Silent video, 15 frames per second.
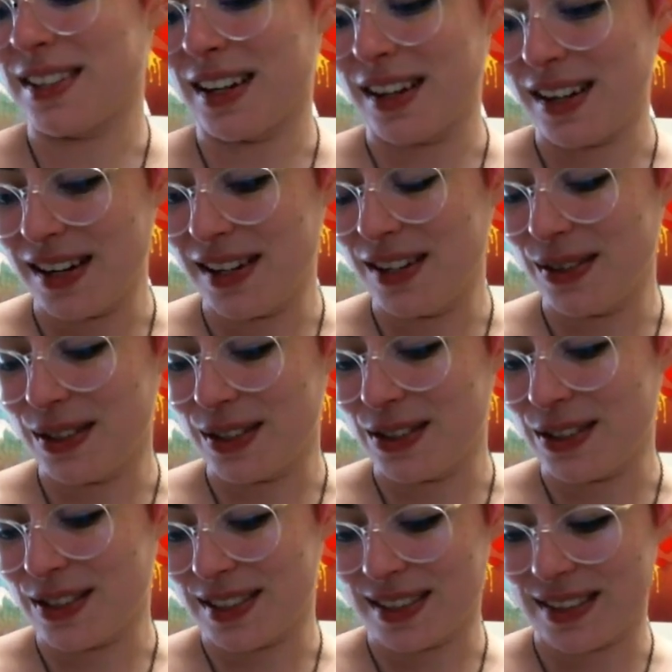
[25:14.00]
and you can
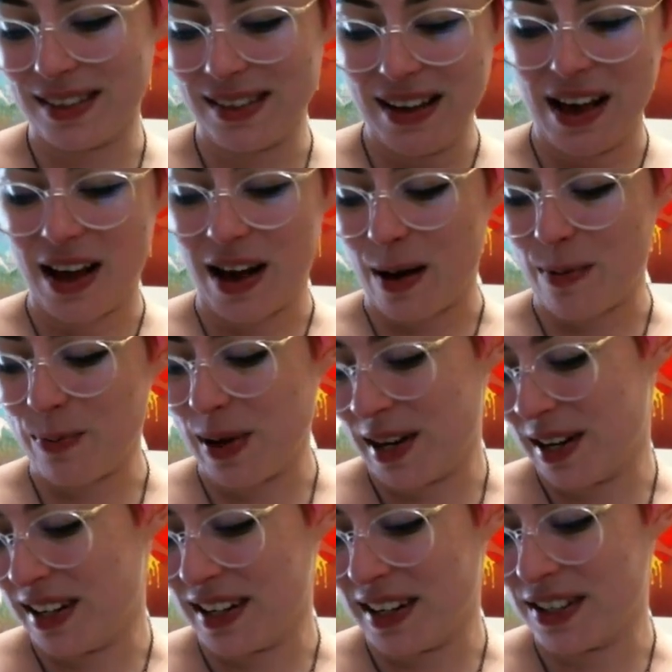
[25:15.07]
just hop in and
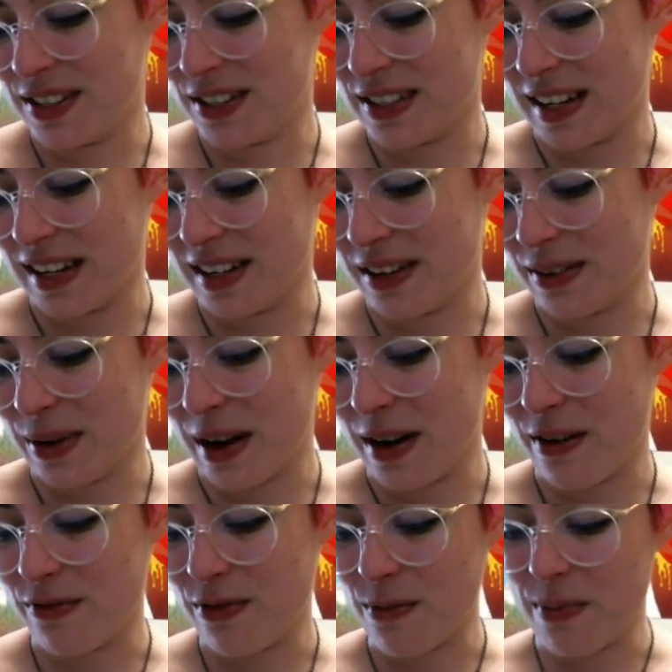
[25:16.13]
understand it right off the
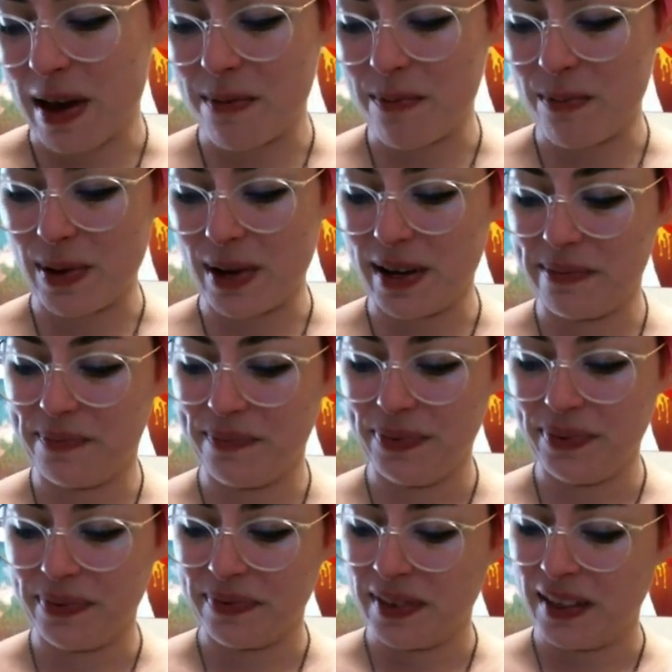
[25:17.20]
bat, but
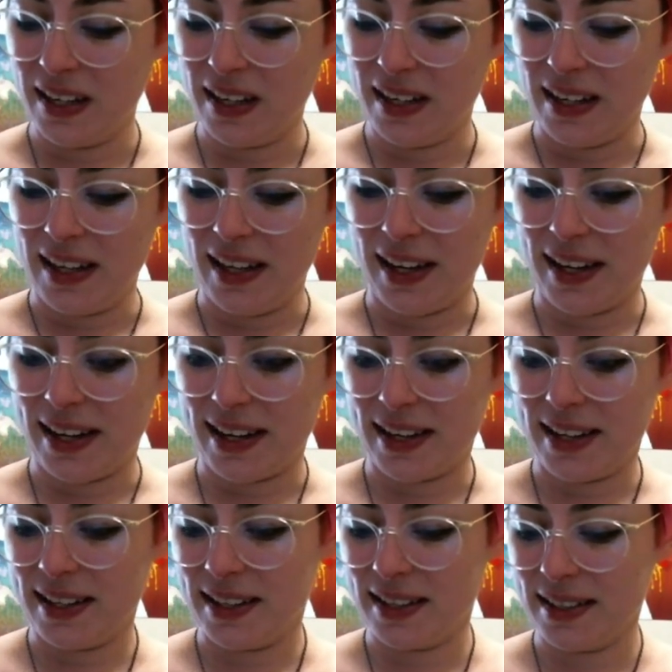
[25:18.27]
yeah.
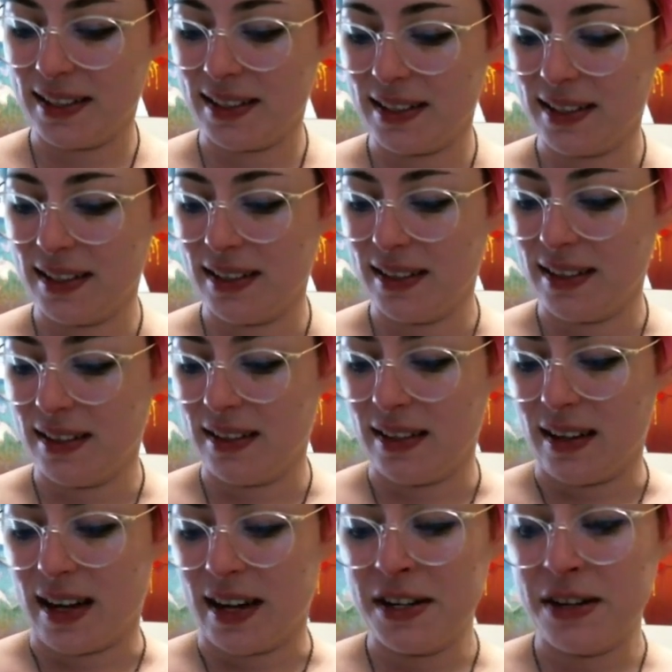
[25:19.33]
I
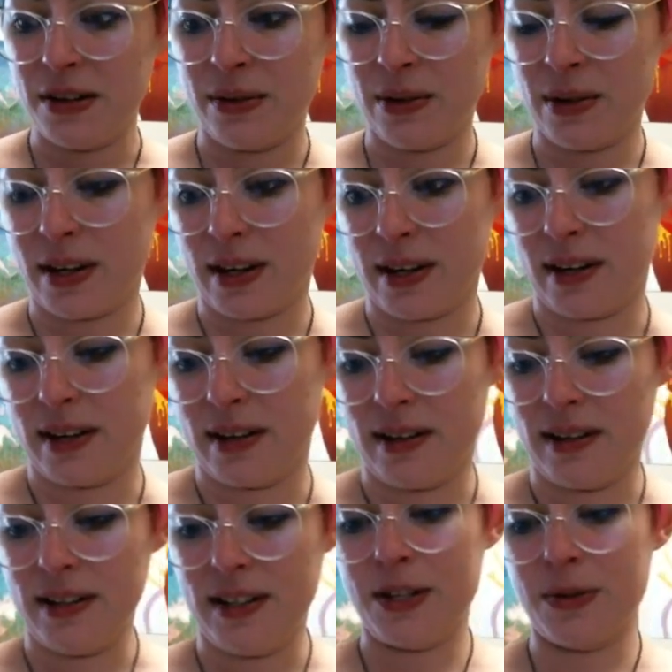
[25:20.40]
know our
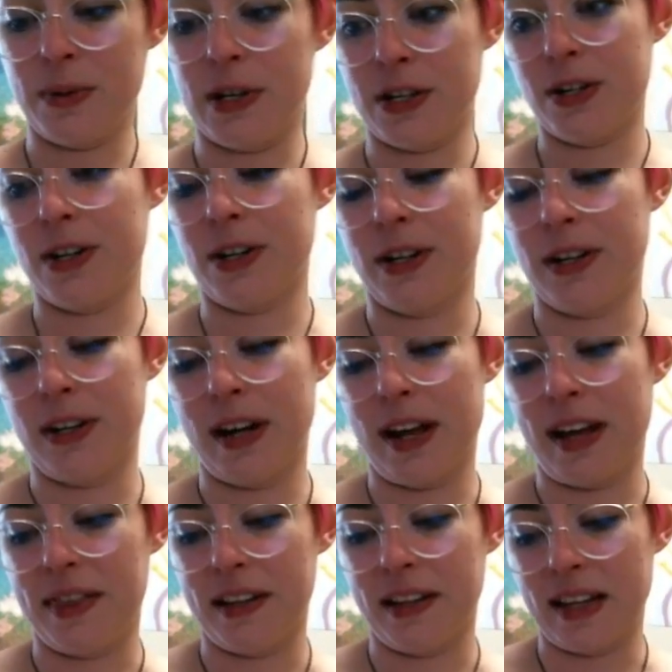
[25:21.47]
dishwasher at the
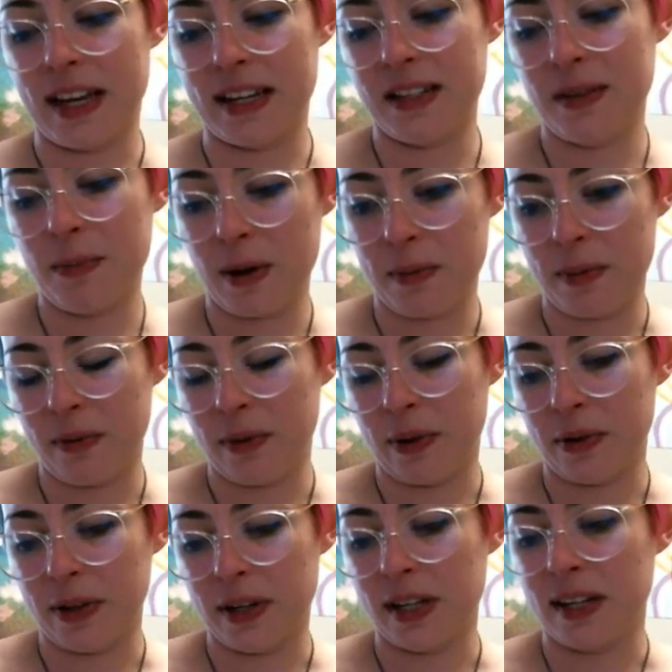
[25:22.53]
last apartment we were
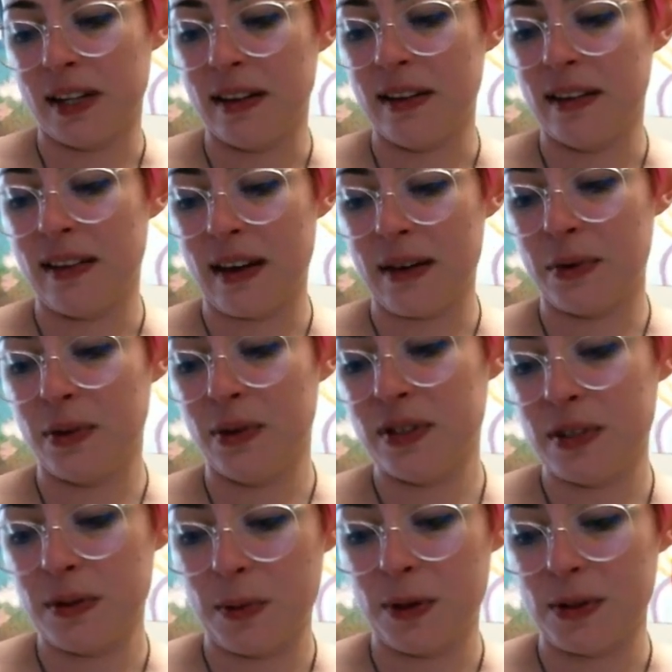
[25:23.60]
in, that one was
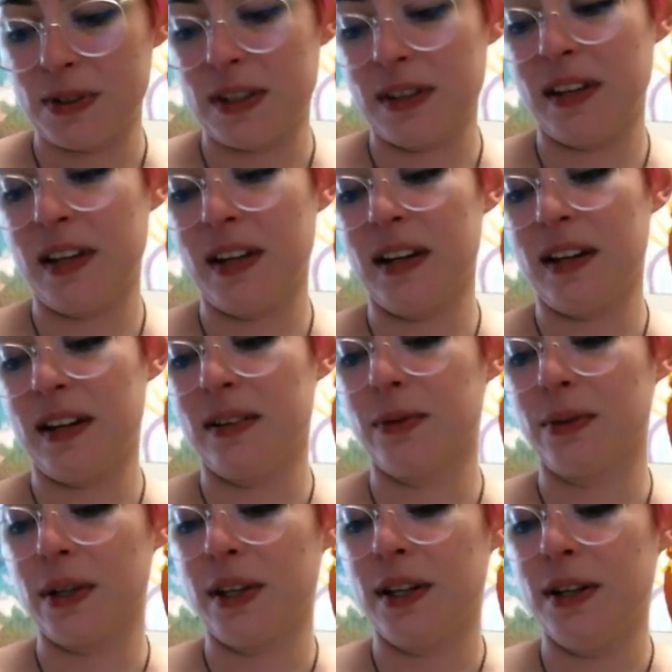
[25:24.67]
supposedly
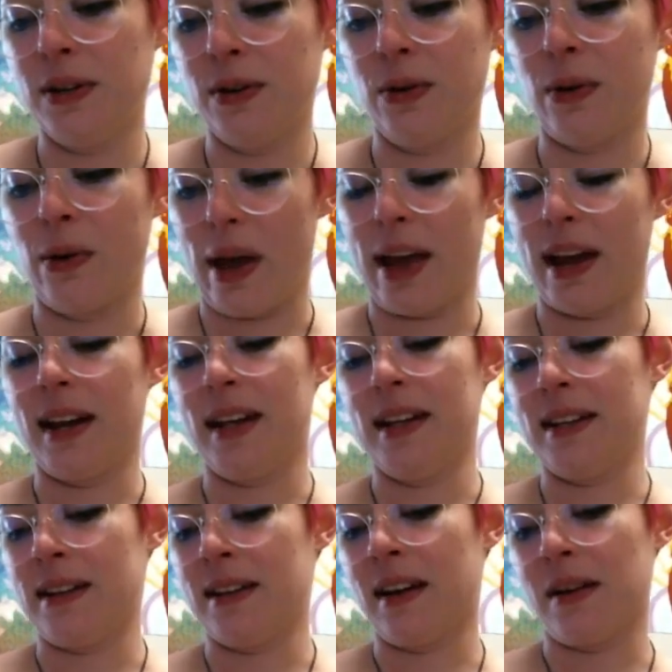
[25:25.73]
really new and it did
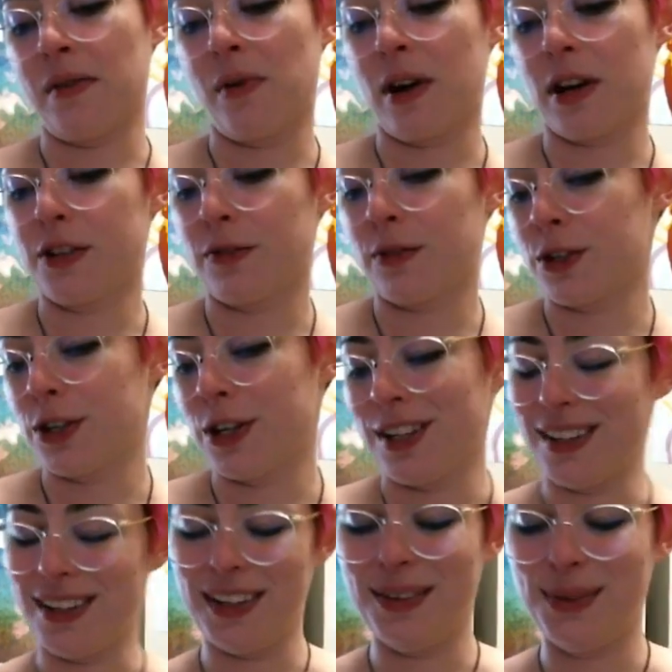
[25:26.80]
not wash for shit.
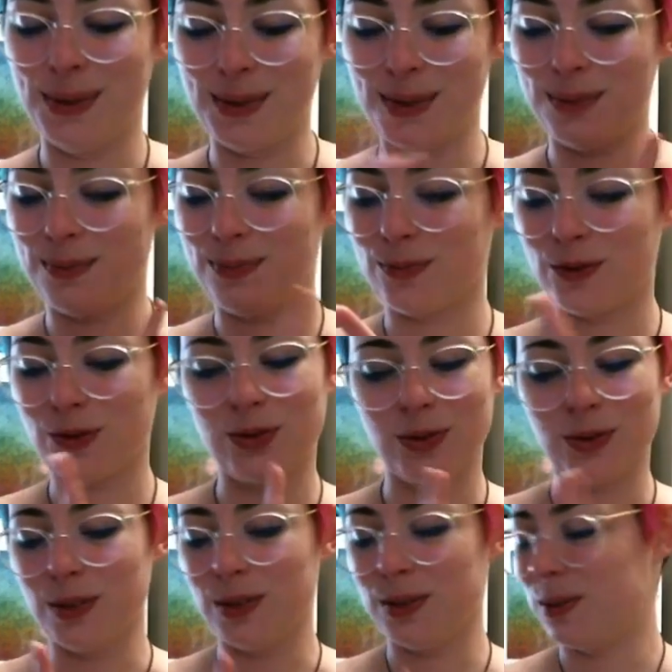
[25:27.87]
It's
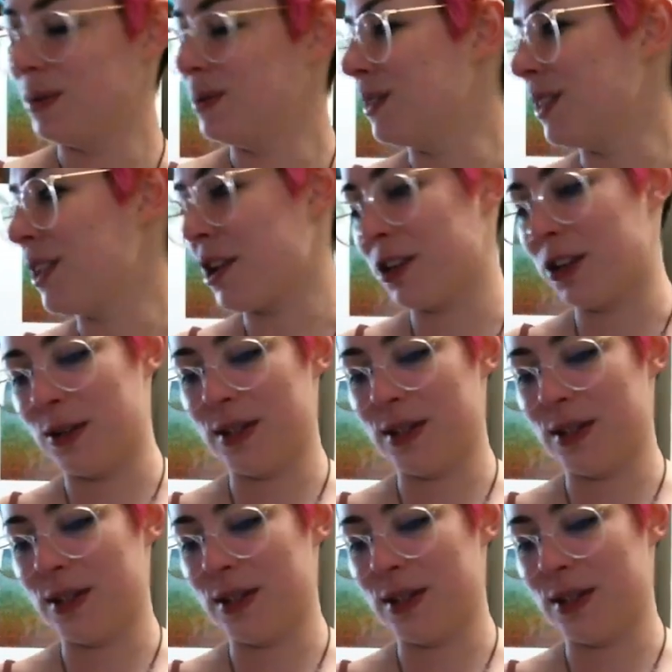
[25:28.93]
not good.